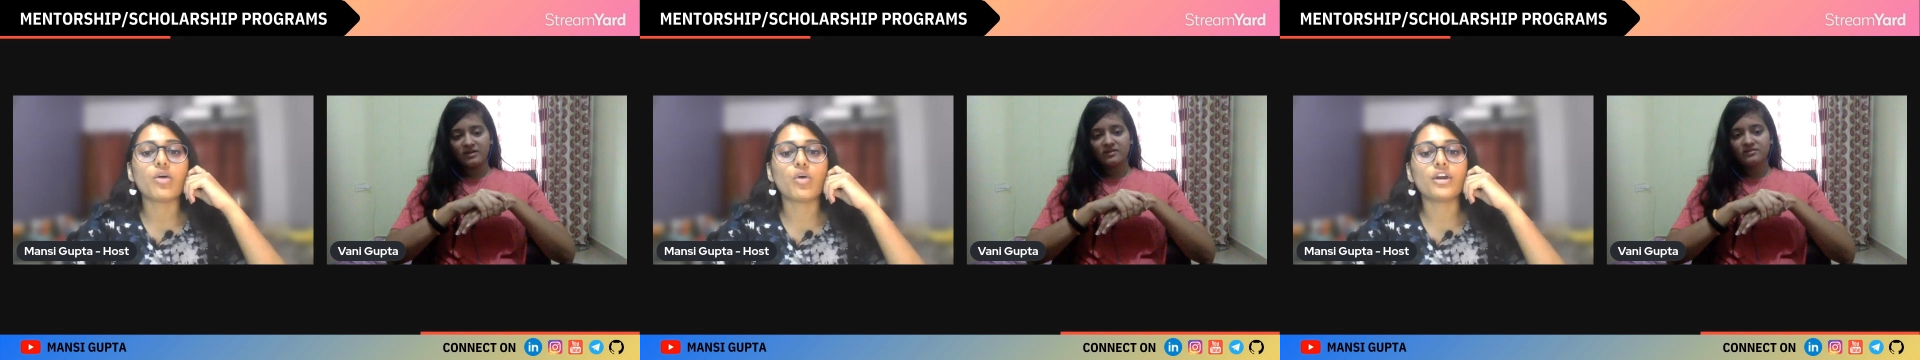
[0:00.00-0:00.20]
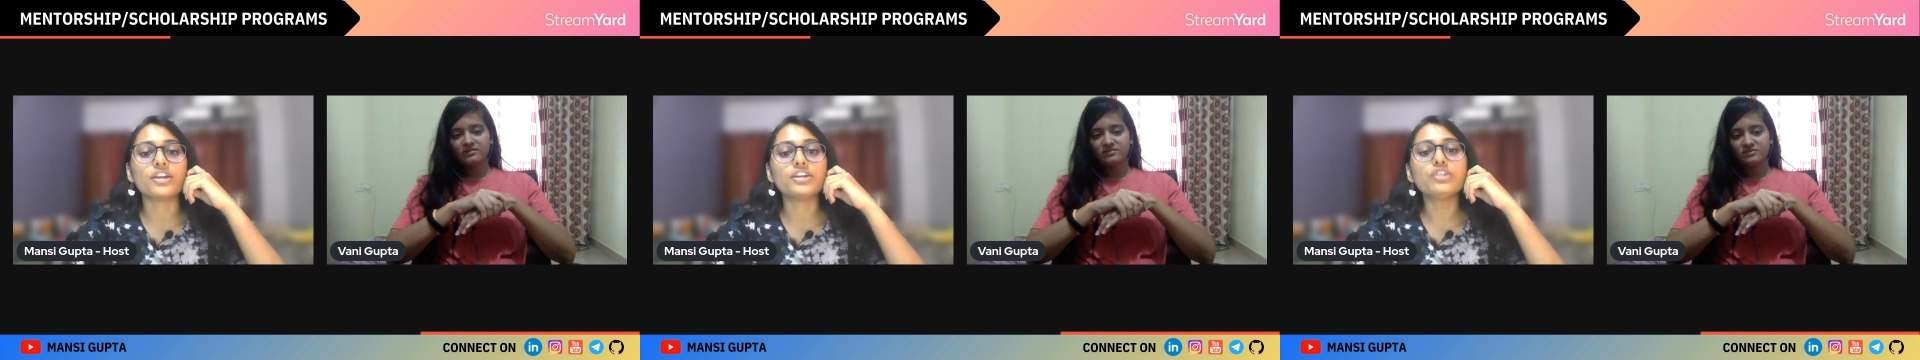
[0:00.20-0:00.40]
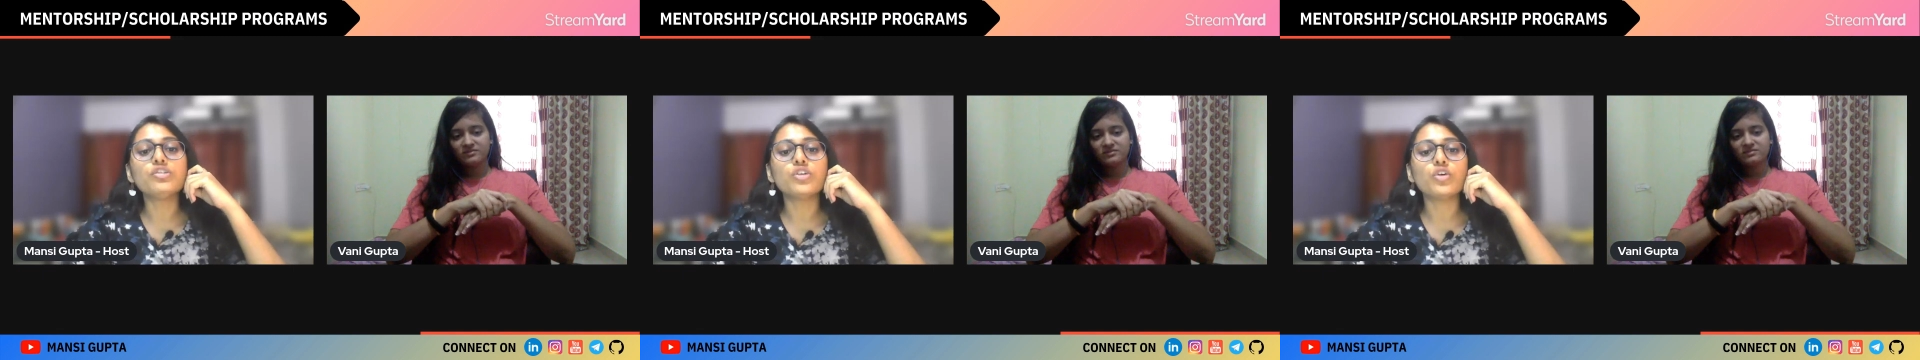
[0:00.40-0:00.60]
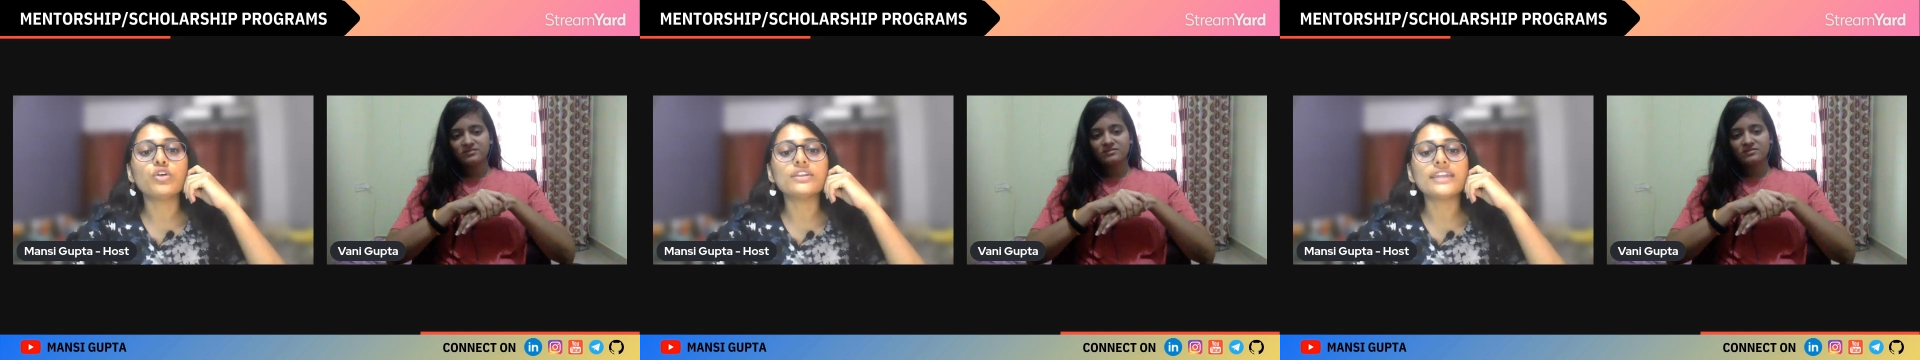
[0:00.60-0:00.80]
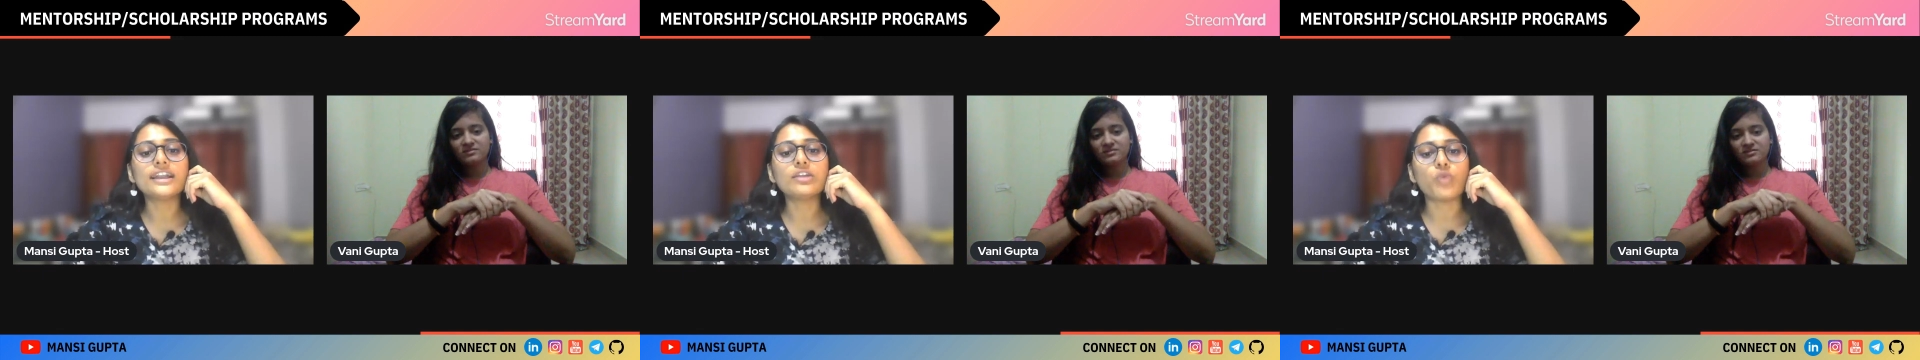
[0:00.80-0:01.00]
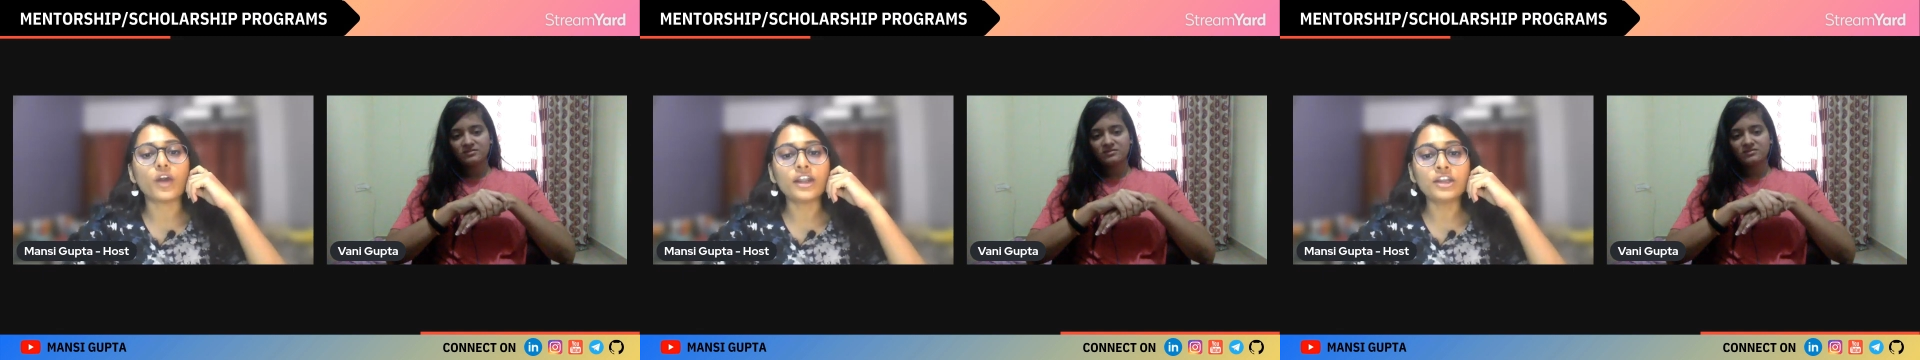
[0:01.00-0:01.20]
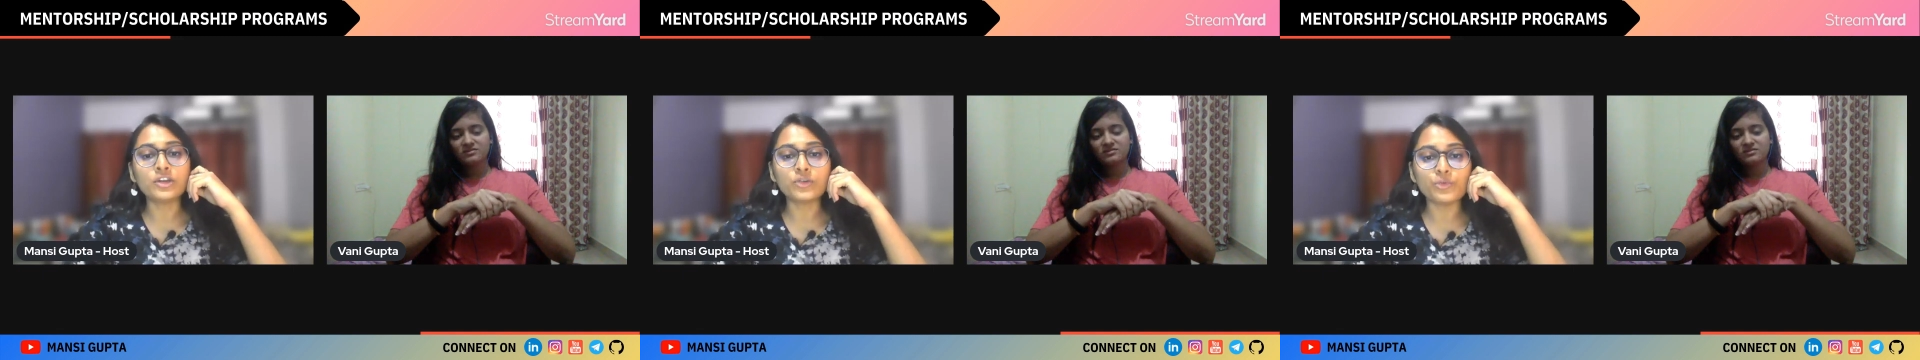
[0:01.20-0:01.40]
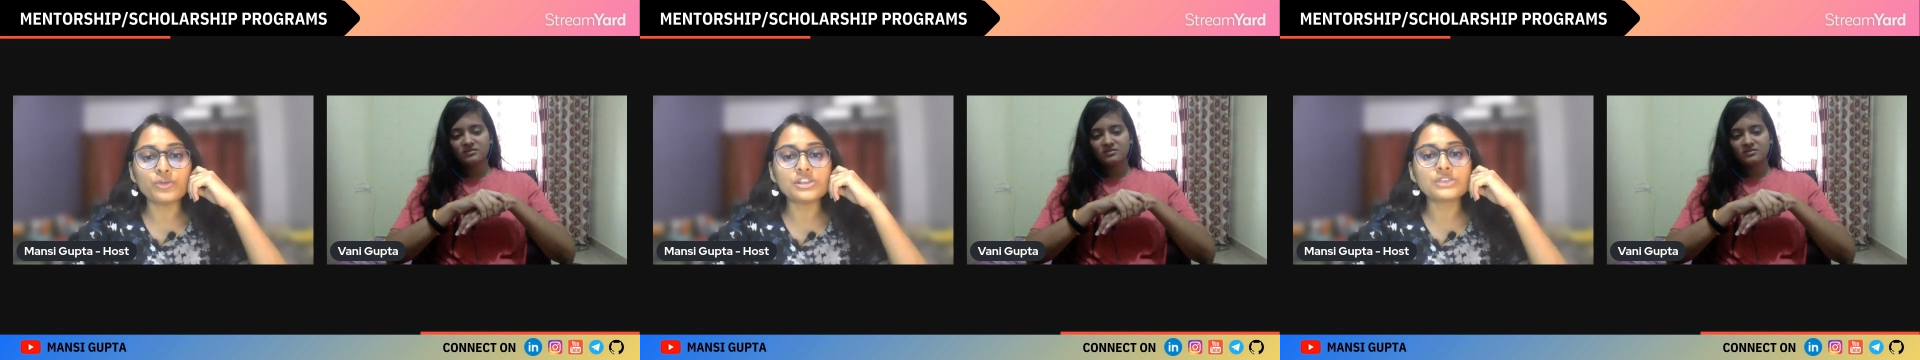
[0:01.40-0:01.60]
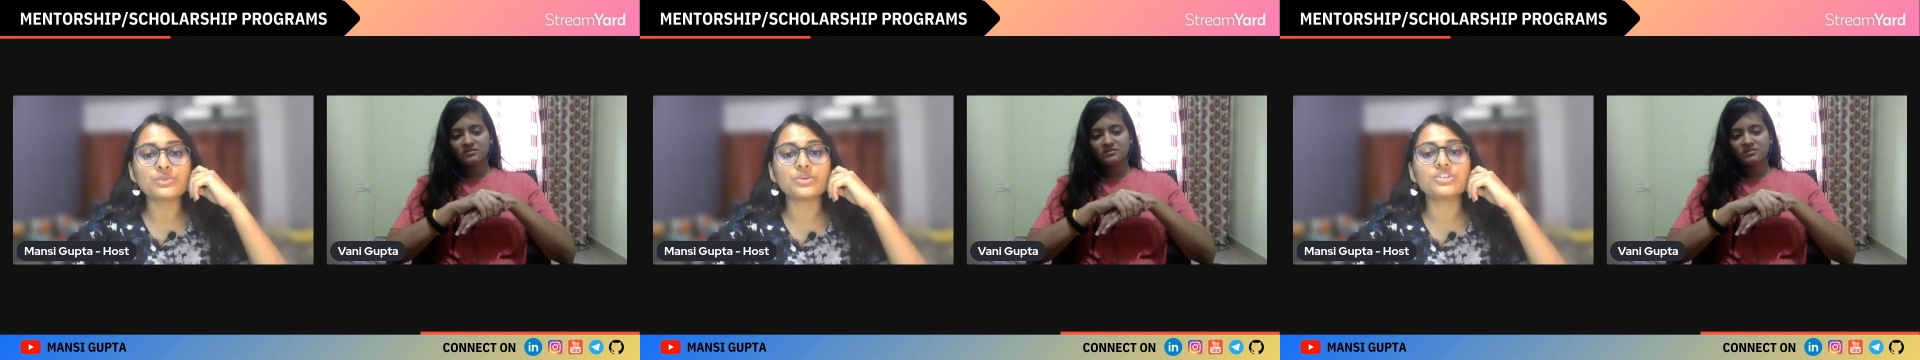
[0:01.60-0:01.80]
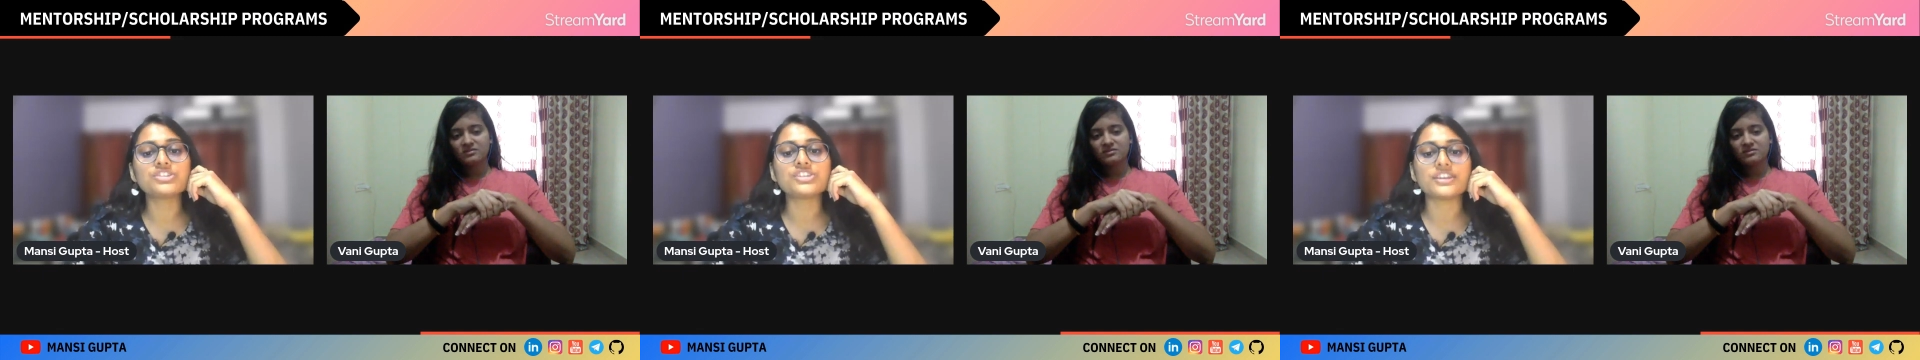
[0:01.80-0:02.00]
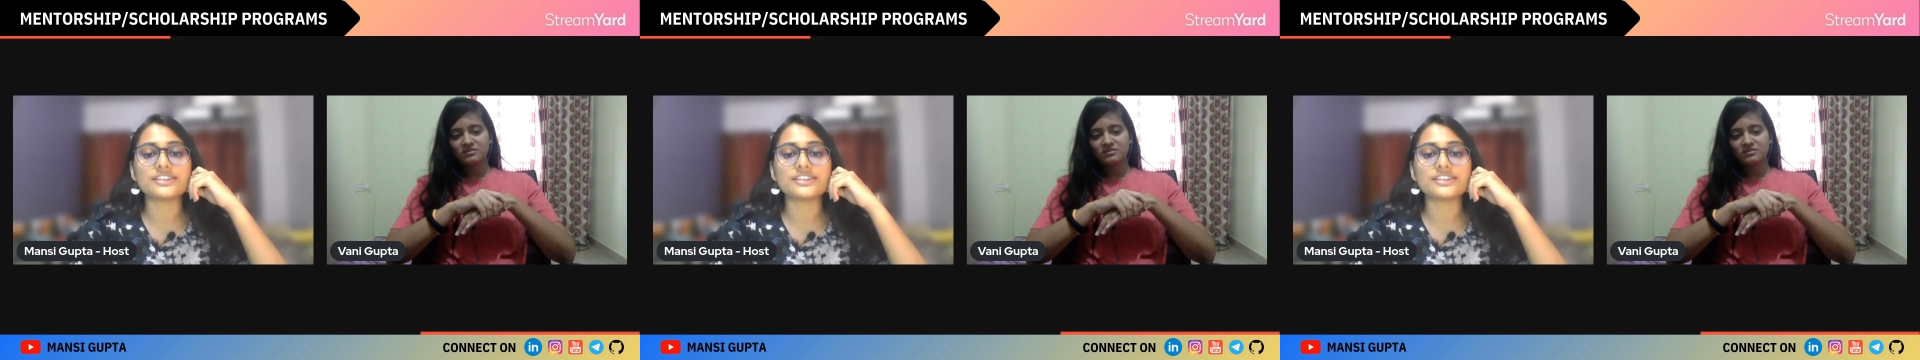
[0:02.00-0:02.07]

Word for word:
Speaker 1: Wanted to know that what tools would you su-